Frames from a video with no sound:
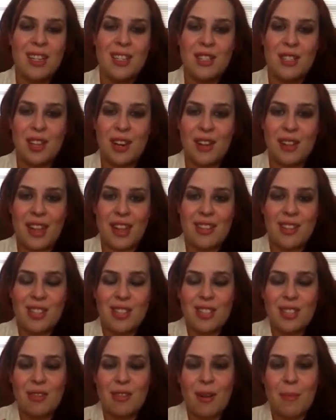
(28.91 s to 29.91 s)
So that's
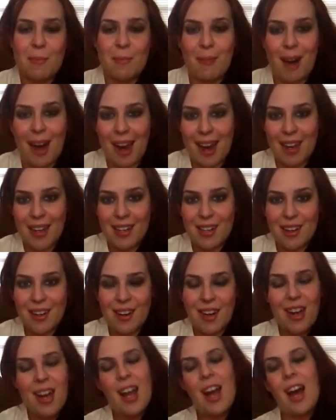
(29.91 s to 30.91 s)
just a
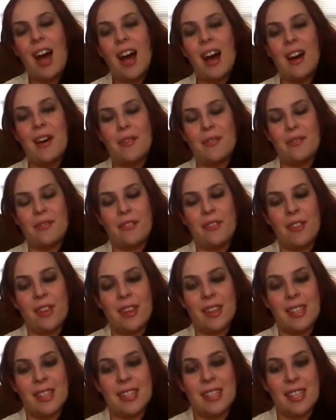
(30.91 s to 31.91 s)
reminder of
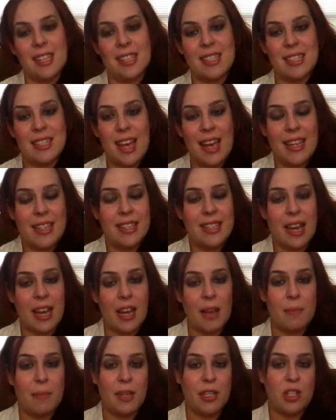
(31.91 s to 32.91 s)
the success that
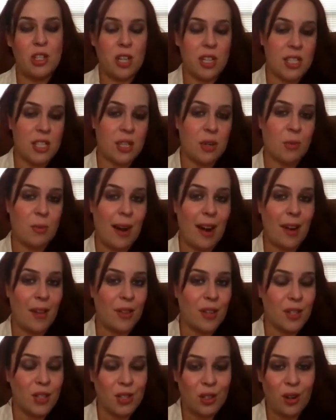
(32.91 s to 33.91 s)
could be just around
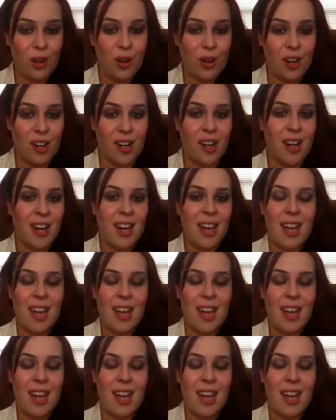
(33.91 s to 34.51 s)
the door.